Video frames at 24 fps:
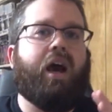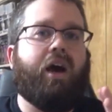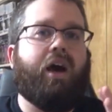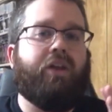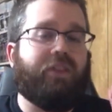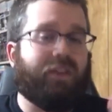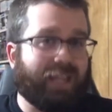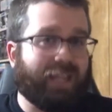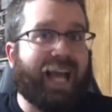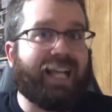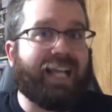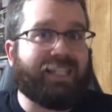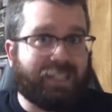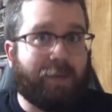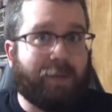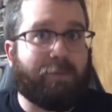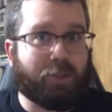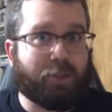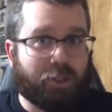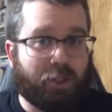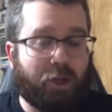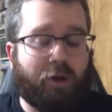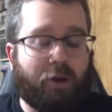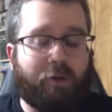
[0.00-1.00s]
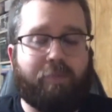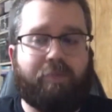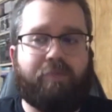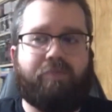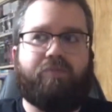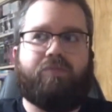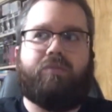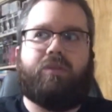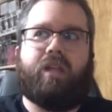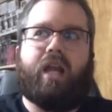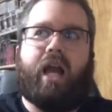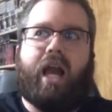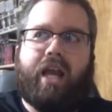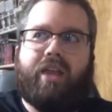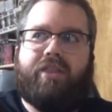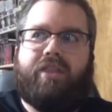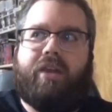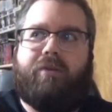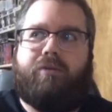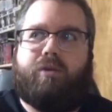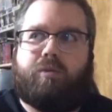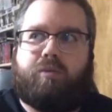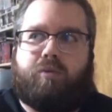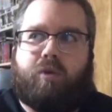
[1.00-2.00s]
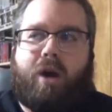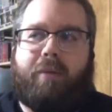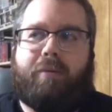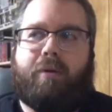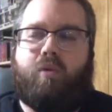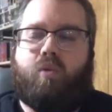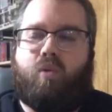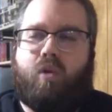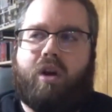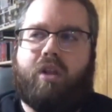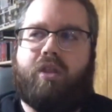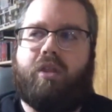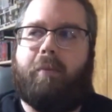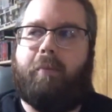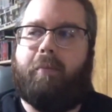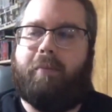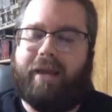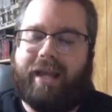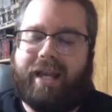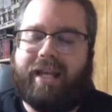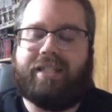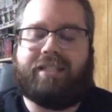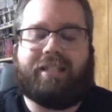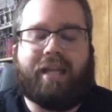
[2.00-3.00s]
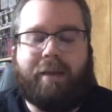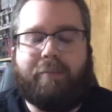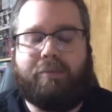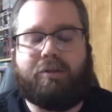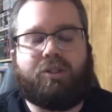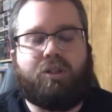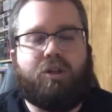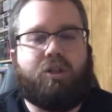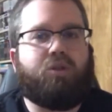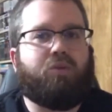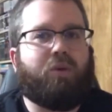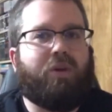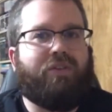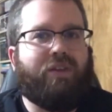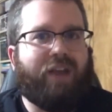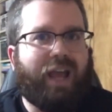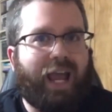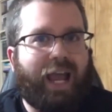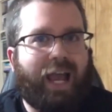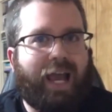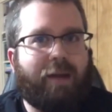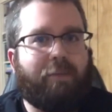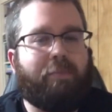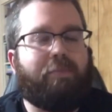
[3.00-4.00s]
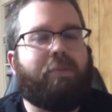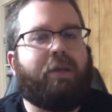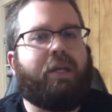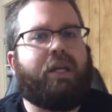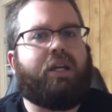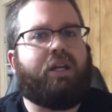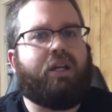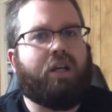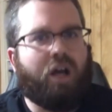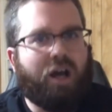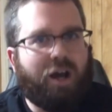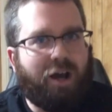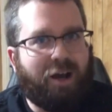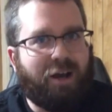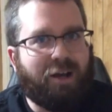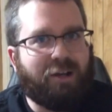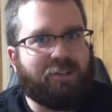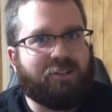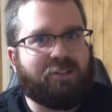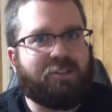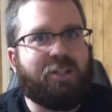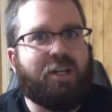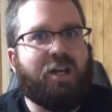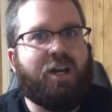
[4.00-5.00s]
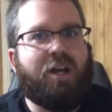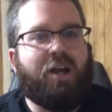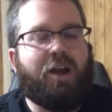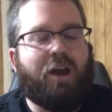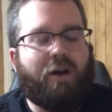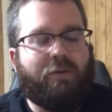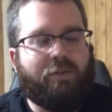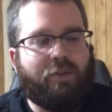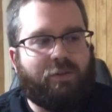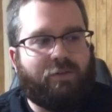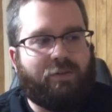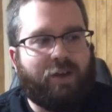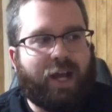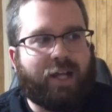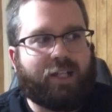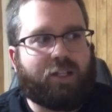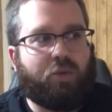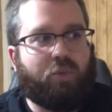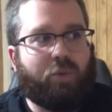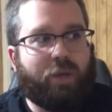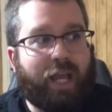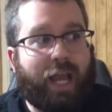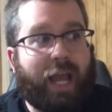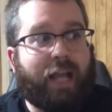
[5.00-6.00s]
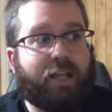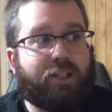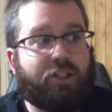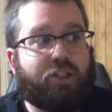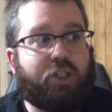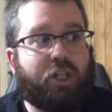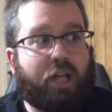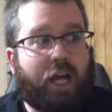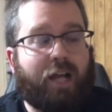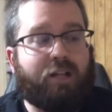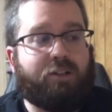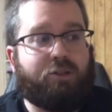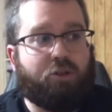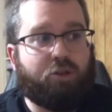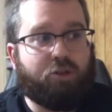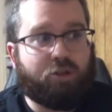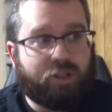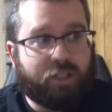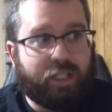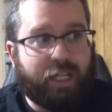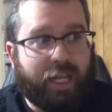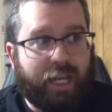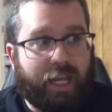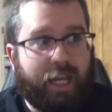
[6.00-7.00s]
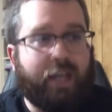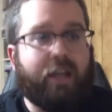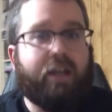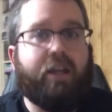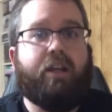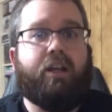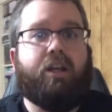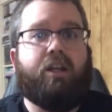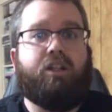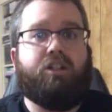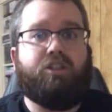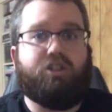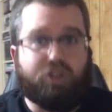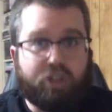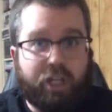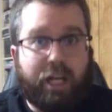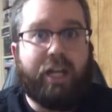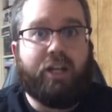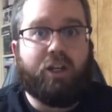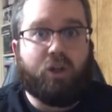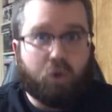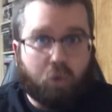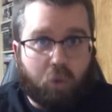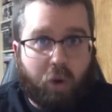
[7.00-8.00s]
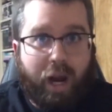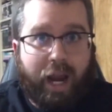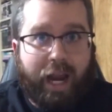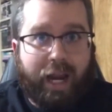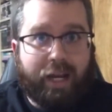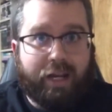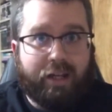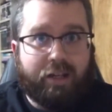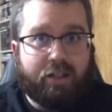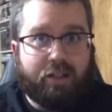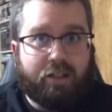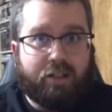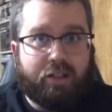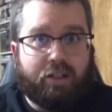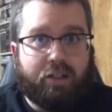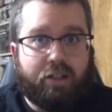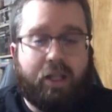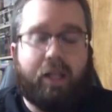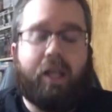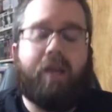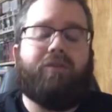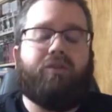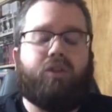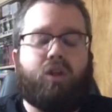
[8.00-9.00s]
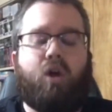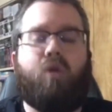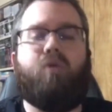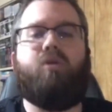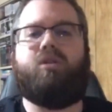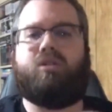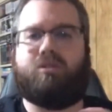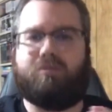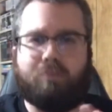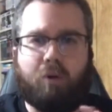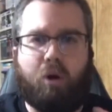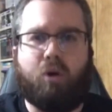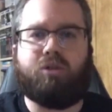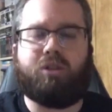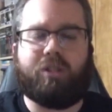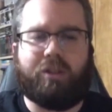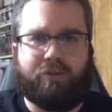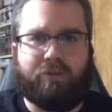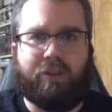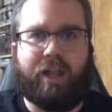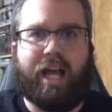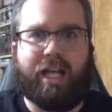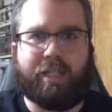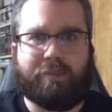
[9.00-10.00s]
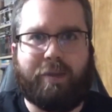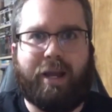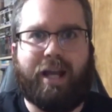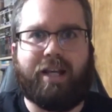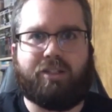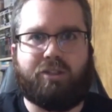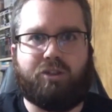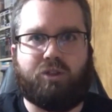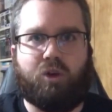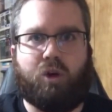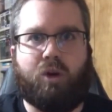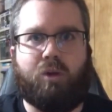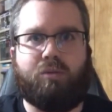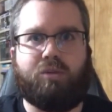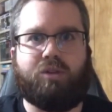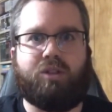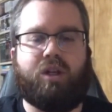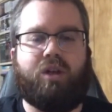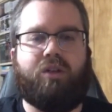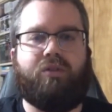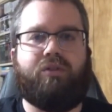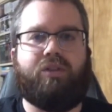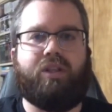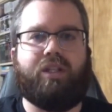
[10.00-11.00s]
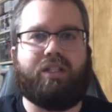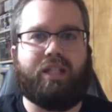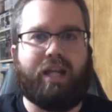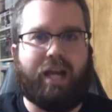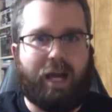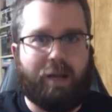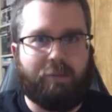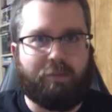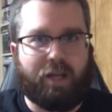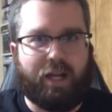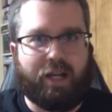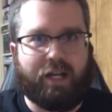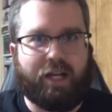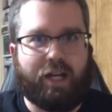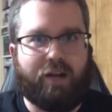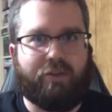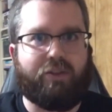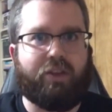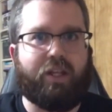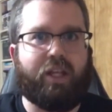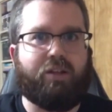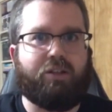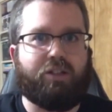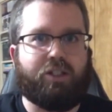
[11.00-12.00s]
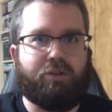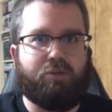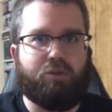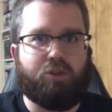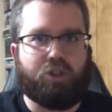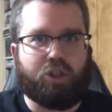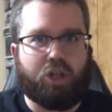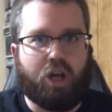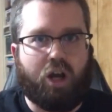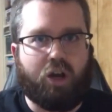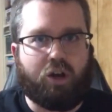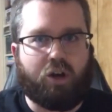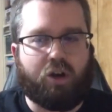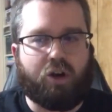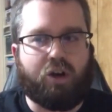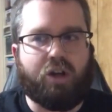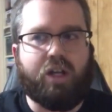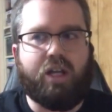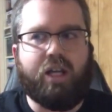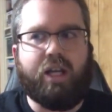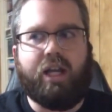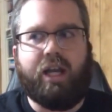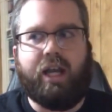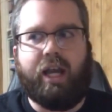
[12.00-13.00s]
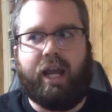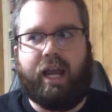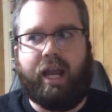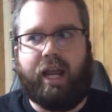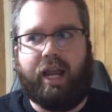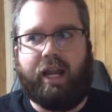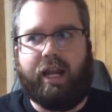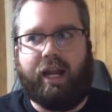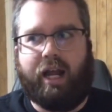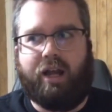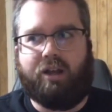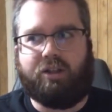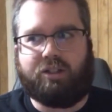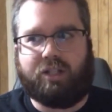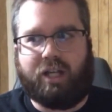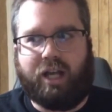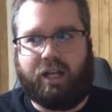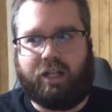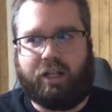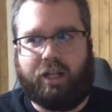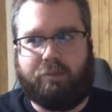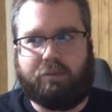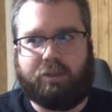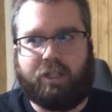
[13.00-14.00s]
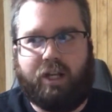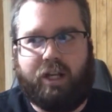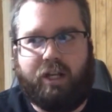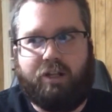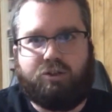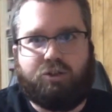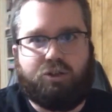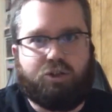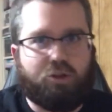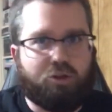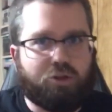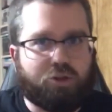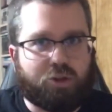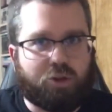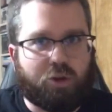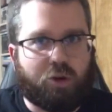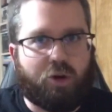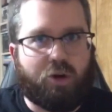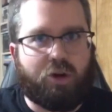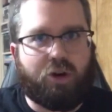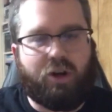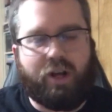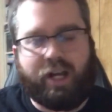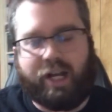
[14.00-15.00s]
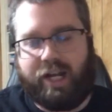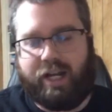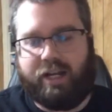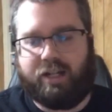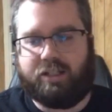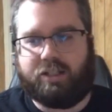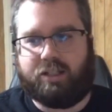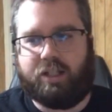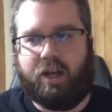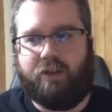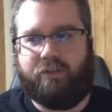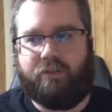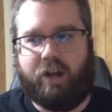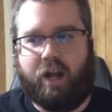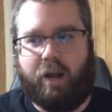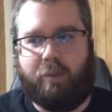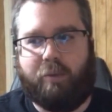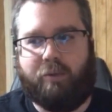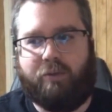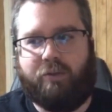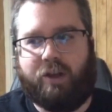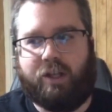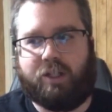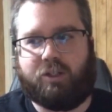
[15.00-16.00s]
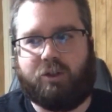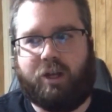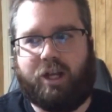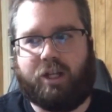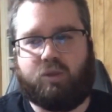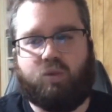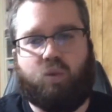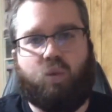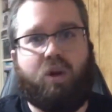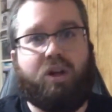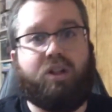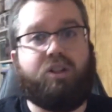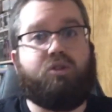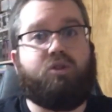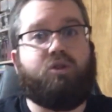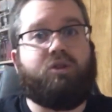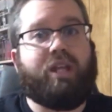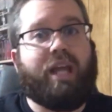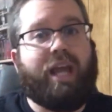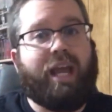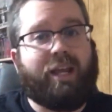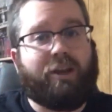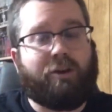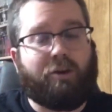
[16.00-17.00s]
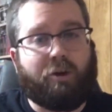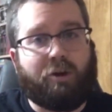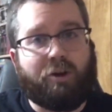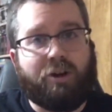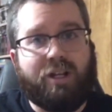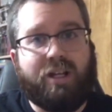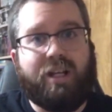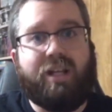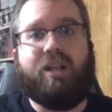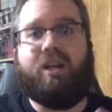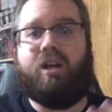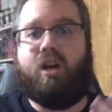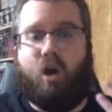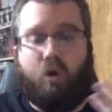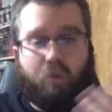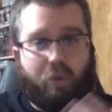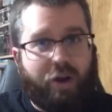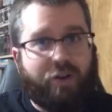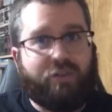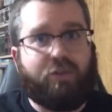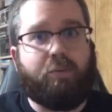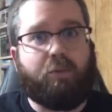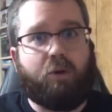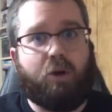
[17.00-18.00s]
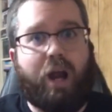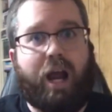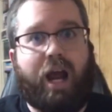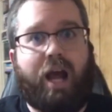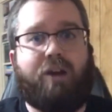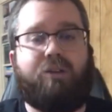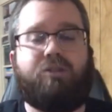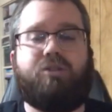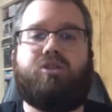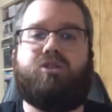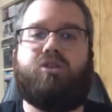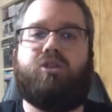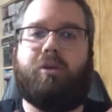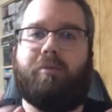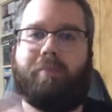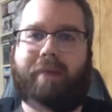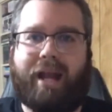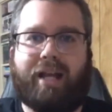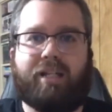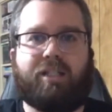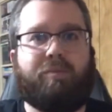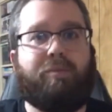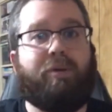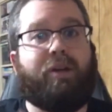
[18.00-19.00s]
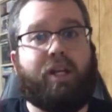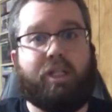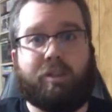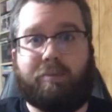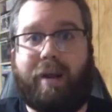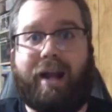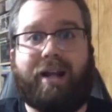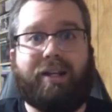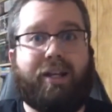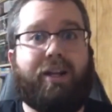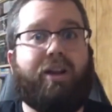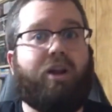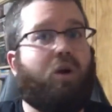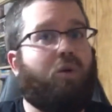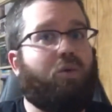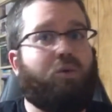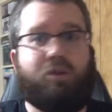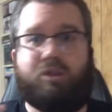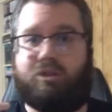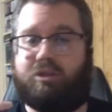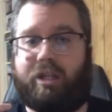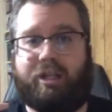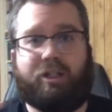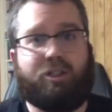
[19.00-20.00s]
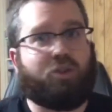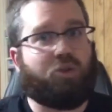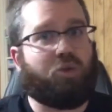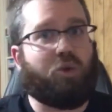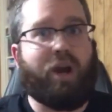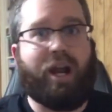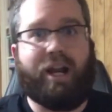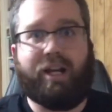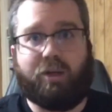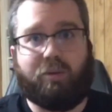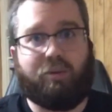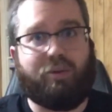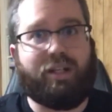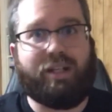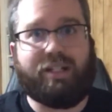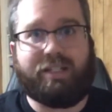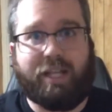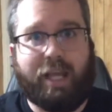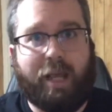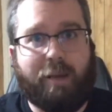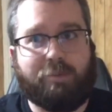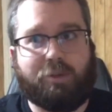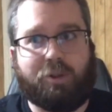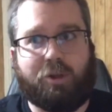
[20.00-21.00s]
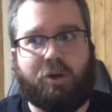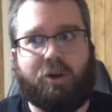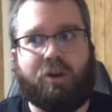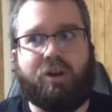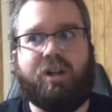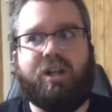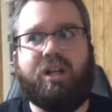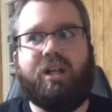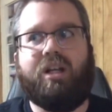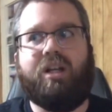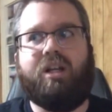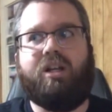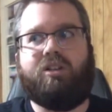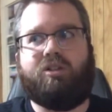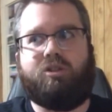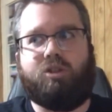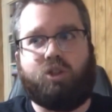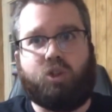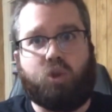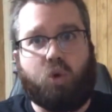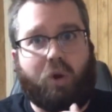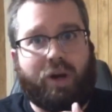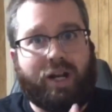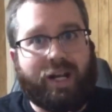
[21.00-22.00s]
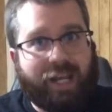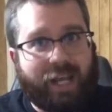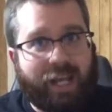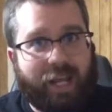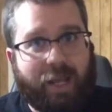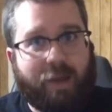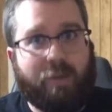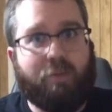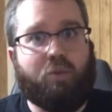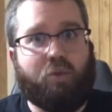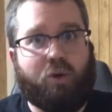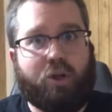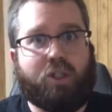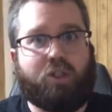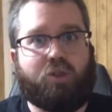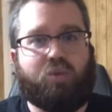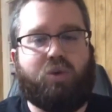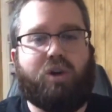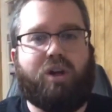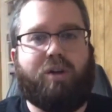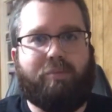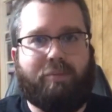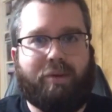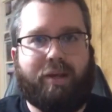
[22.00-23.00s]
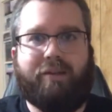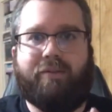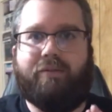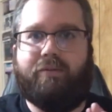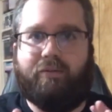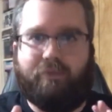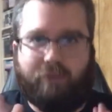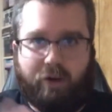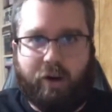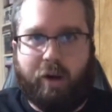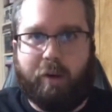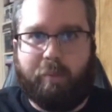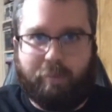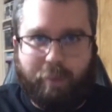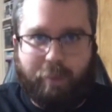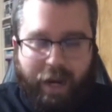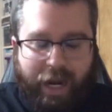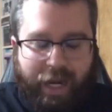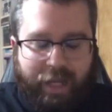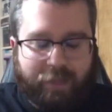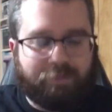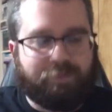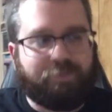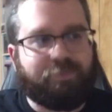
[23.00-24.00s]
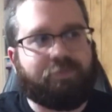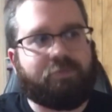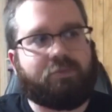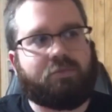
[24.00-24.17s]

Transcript: The last episode, I think, was probably one of the biggest episodes we've had because of the fact that we actually got to see Jean Grey. Even though it was mostly flashbacks in terms of the timeline and everything, and she was younger, and how Cyclops got introduced to her and all that kind of stuff, and how Professor X wanted to take her away from her house to the mansion because Magneto was, like, trying to really tempt her to join him, which would have been very bad.